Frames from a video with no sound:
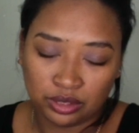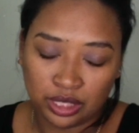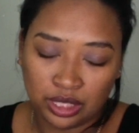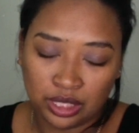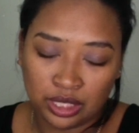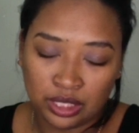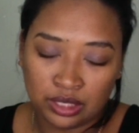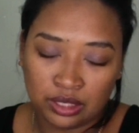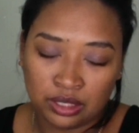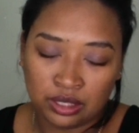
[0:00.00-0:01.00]
and in
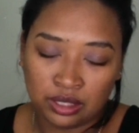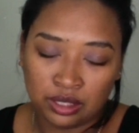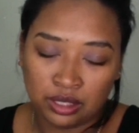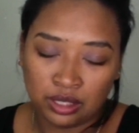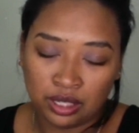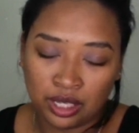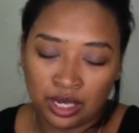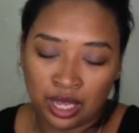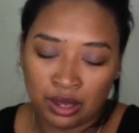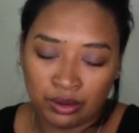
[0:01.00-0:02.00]
and
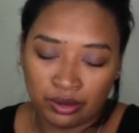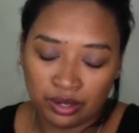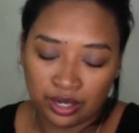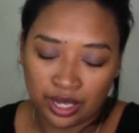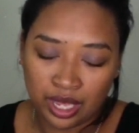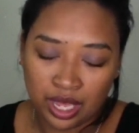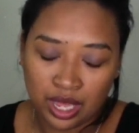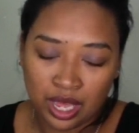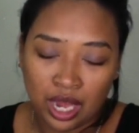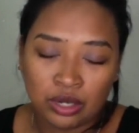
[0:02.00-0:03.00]
out.
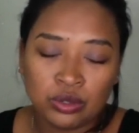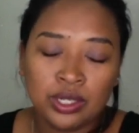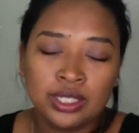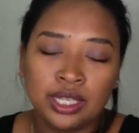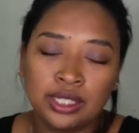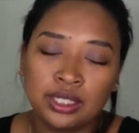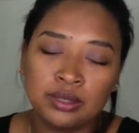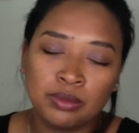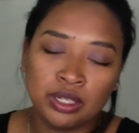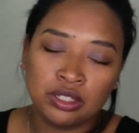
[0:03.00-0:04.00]
I just want to take this
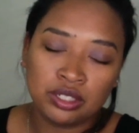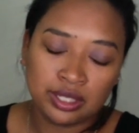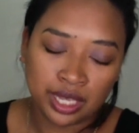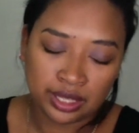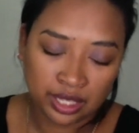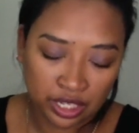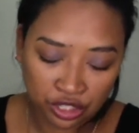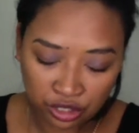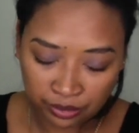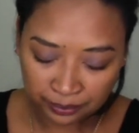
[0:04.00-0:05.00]
minute to say thank you.